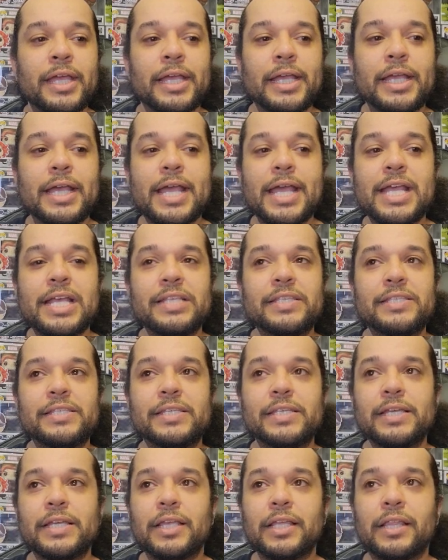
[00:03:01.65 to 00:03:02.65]

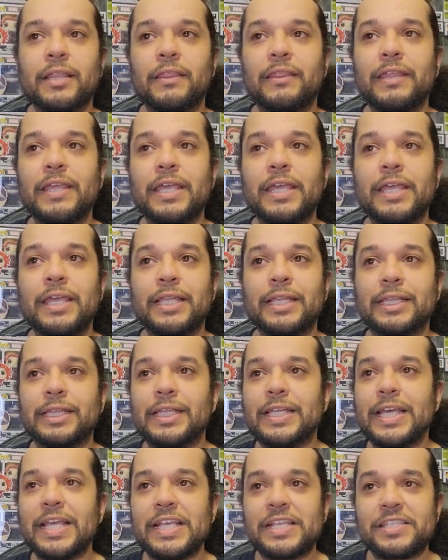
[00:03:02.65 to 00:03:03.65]
he's the
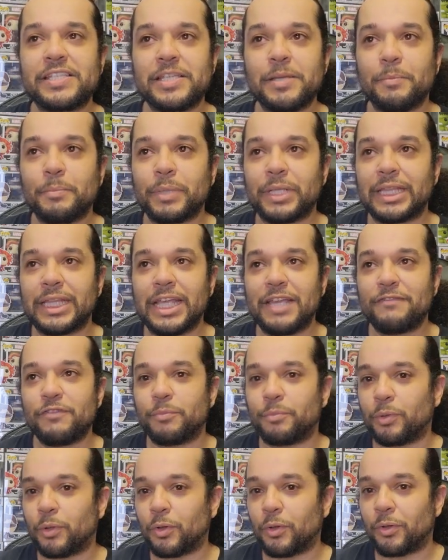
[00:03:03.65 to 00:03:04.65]
least
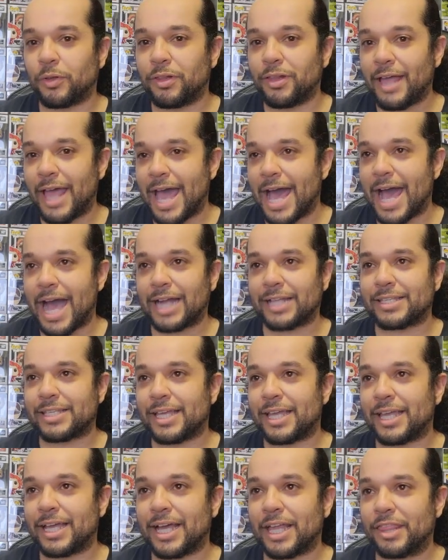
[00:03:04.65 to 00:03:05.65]
believable
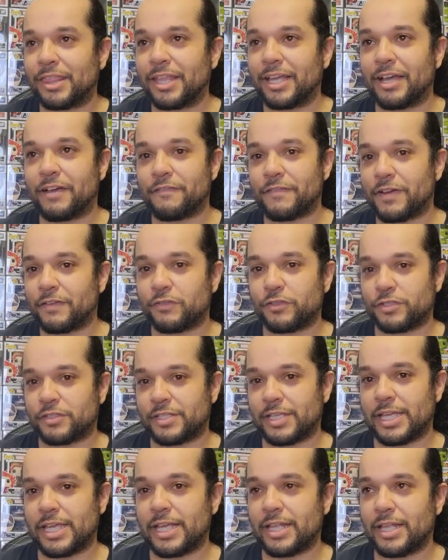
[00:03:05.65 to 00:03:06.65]
acting I think I've ever
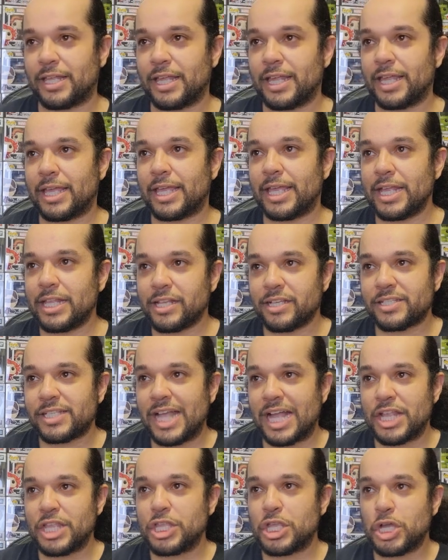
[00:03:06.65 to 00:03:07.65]
seen. He does
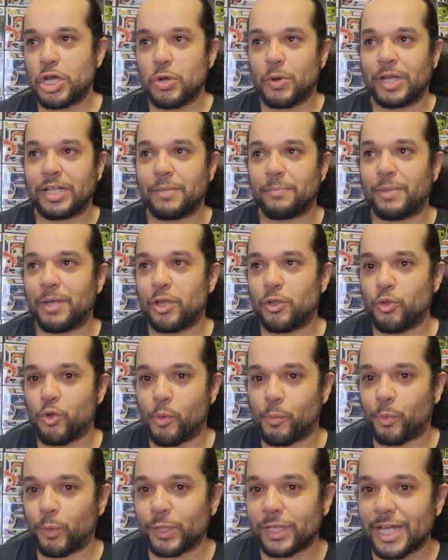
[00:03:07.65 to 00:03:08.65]
not know how to be a
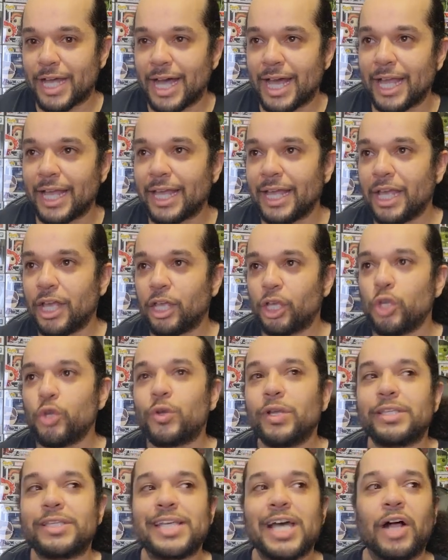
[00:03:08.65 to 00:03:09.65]
normal guy. You
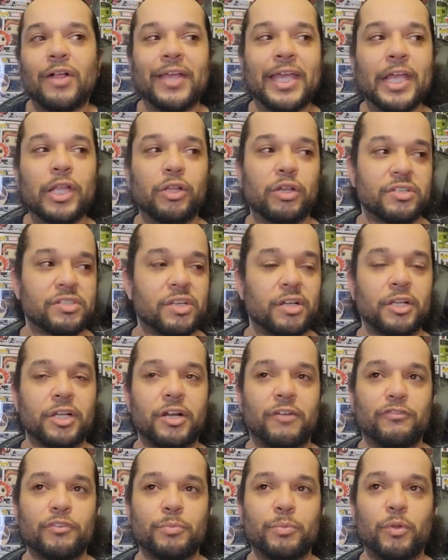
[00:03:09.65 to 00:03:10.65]
could tell he looks
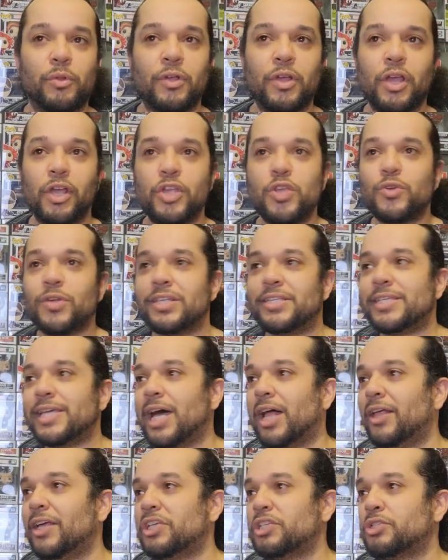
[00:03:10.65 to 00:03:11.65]
uncomfortable. You can
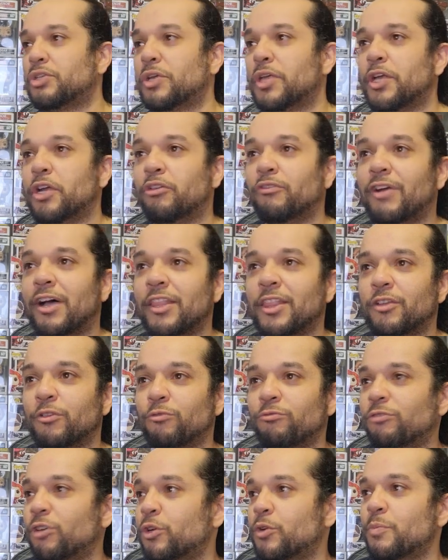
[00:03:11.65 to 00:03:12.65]
tell he's looking around the
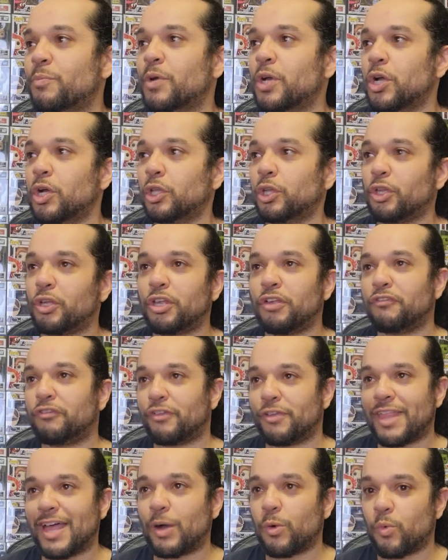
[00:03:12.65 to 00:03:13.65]
room looking
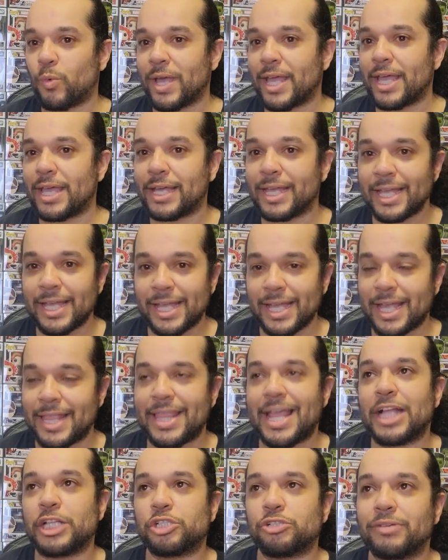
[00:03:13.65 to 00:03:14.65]
for that wig
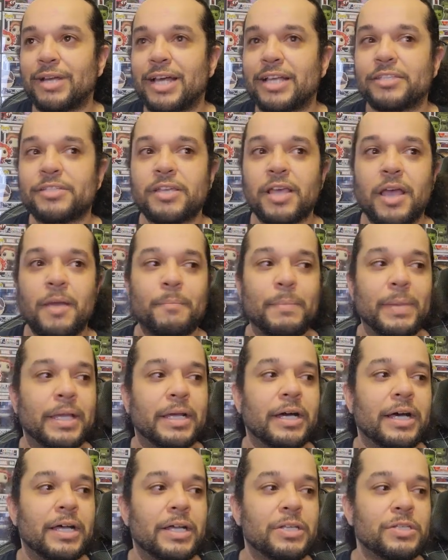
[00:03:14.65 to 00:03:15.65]
and that dress,
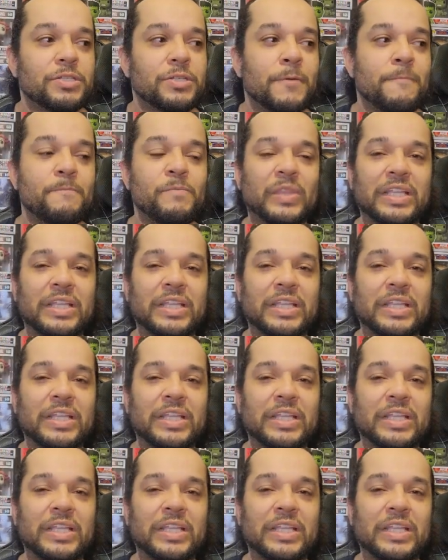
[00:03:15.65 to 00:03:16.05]
because